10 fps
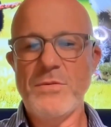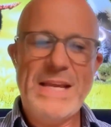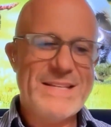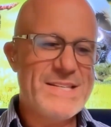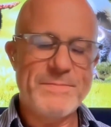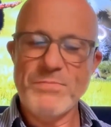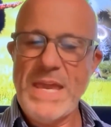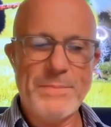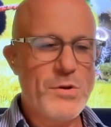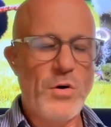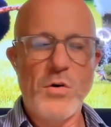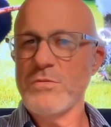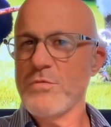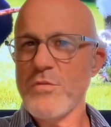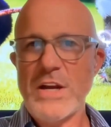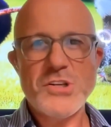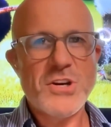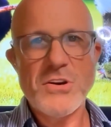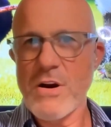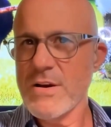It's kept cold and fresh and dark